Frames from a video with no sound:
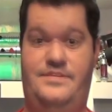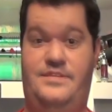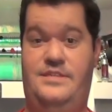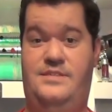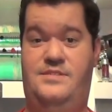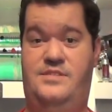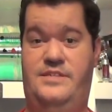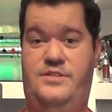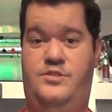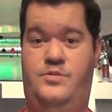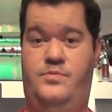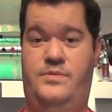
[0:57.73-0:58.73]
This
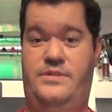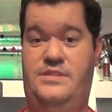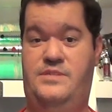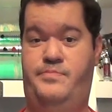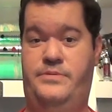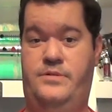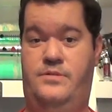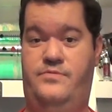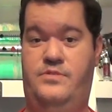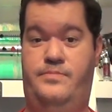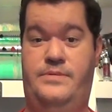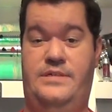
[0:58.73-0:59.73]
statue is part
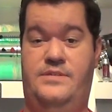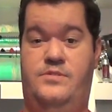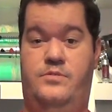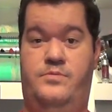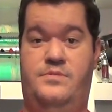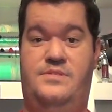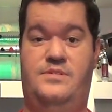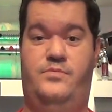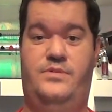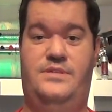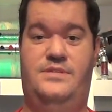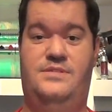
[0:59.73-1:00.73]
of the Milestone
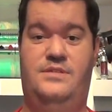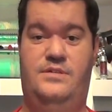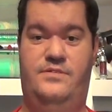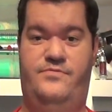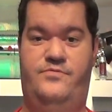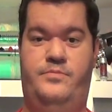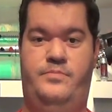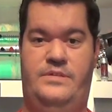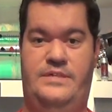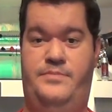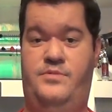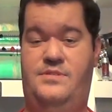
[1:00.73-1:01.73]
series from
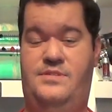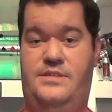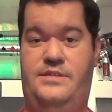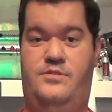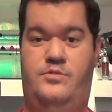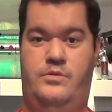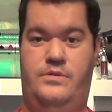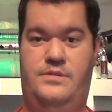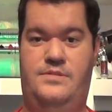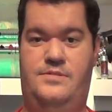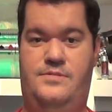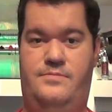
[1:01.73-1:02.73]
Diamond Select
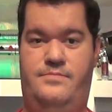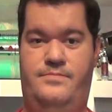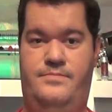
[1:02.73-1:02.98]
Toys.